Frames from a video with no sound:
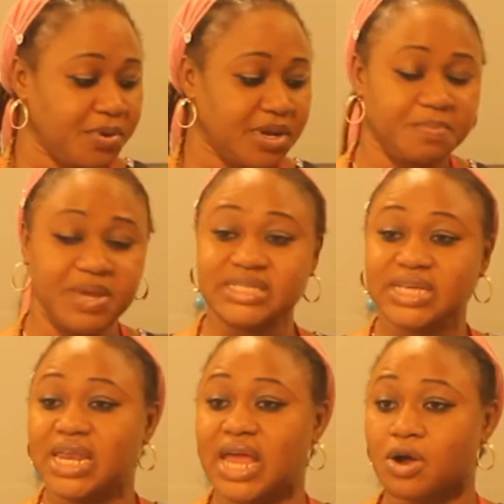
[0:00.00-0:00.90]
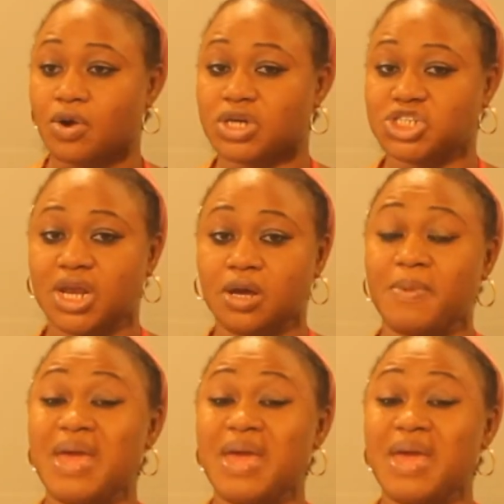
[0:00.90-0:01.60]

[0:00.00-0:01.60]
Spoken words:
put the beans in and crush it up.